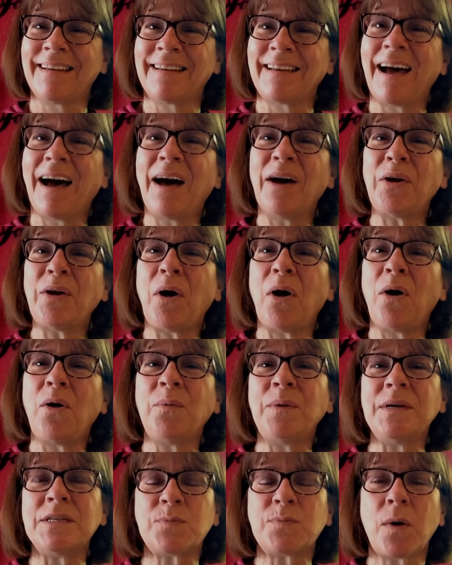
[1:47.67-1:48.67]
God
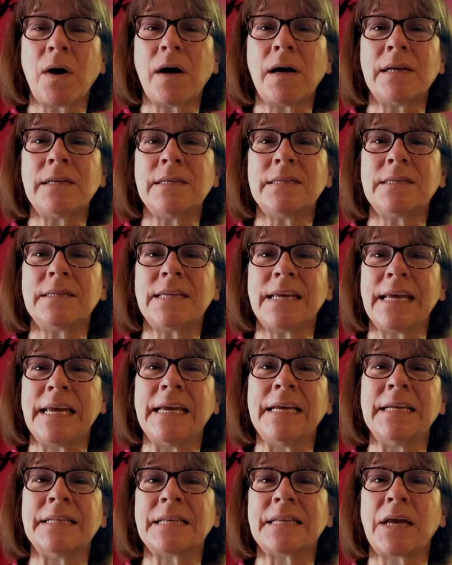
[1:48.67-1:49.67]
always was,
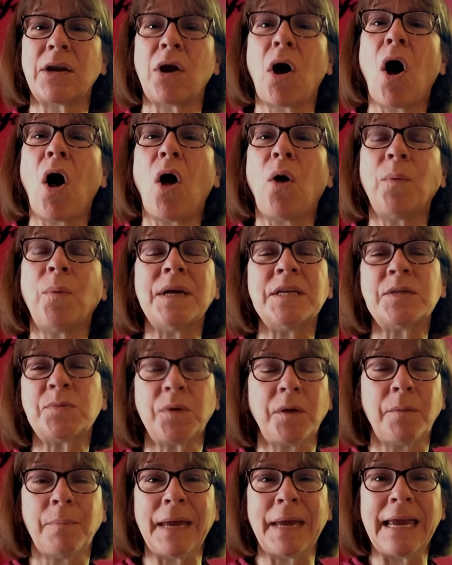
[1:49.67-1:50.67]
is, and always
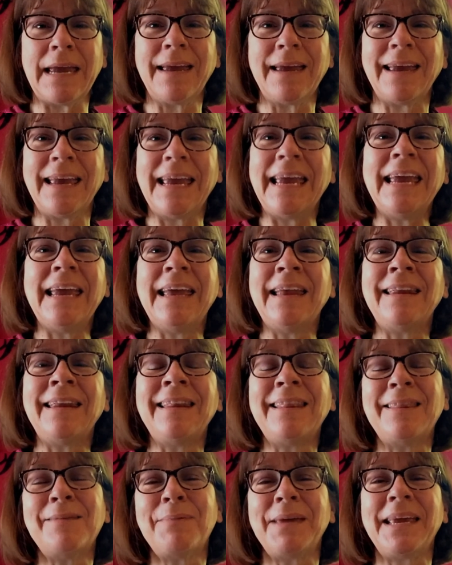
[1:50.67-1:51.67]
will be.
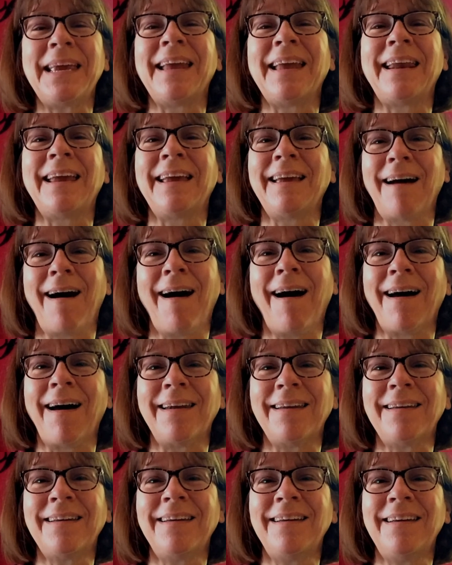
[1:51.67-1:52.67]
In the beginning,
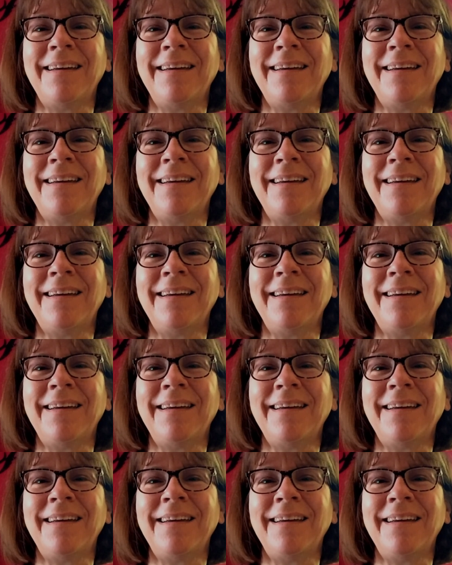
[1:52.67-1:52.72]
God.